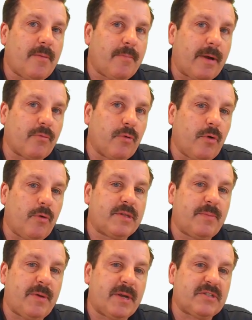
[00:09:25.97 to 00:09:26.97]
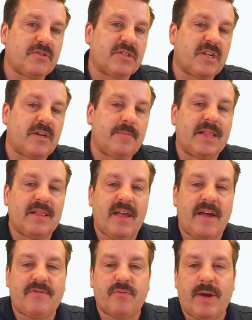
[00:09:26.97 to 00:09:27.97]
my rule with the picture is going to be
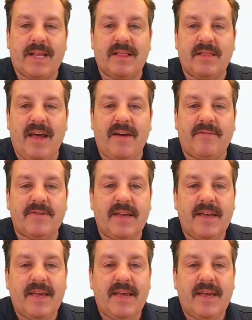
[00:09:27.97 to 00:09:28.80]
left, right, left,